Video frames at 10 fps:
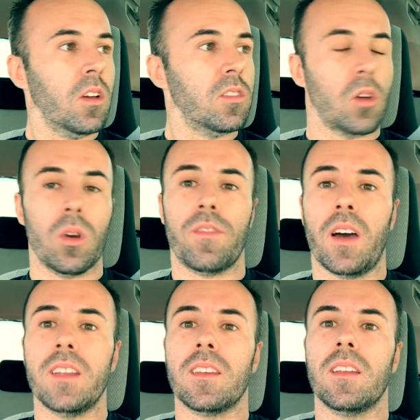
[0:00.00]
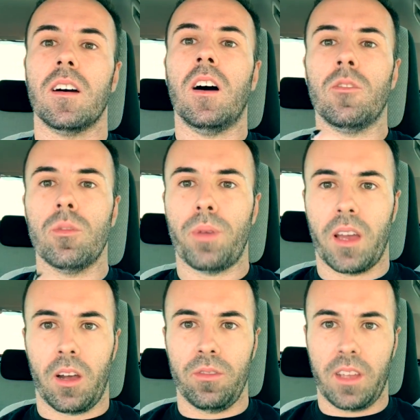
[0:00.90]
So if I did
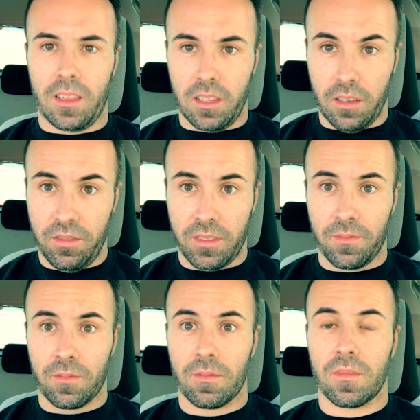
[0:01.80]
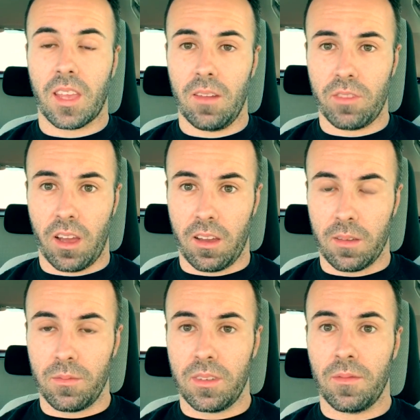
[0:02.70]
100-pound deadlifts 10
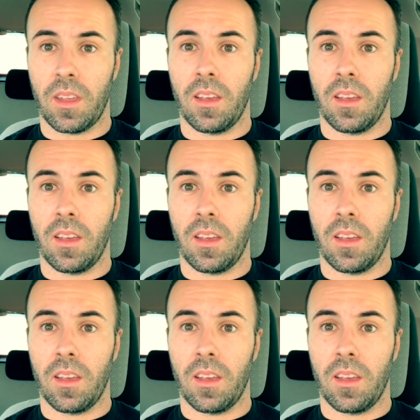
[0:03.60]
times